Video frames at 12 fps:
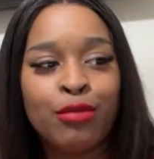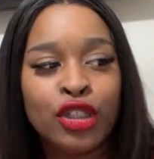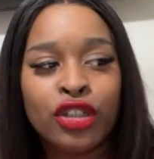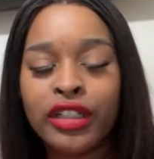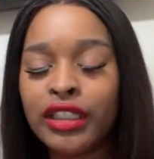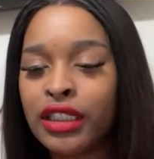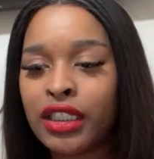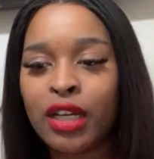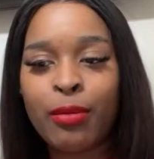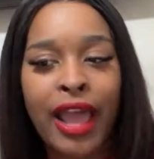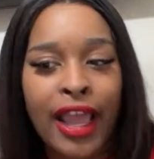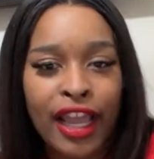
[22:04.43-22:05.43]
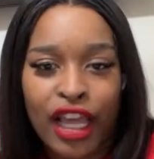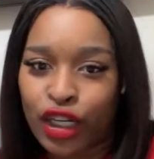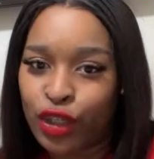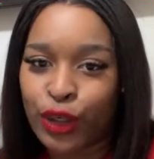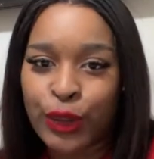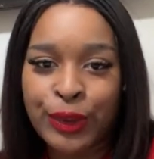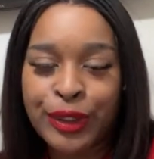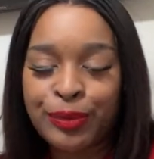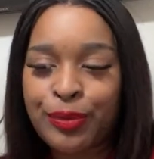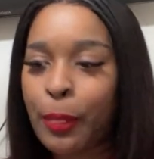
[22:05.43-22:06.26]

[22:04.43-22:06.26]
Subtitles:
the green thumb. I gotta grow it.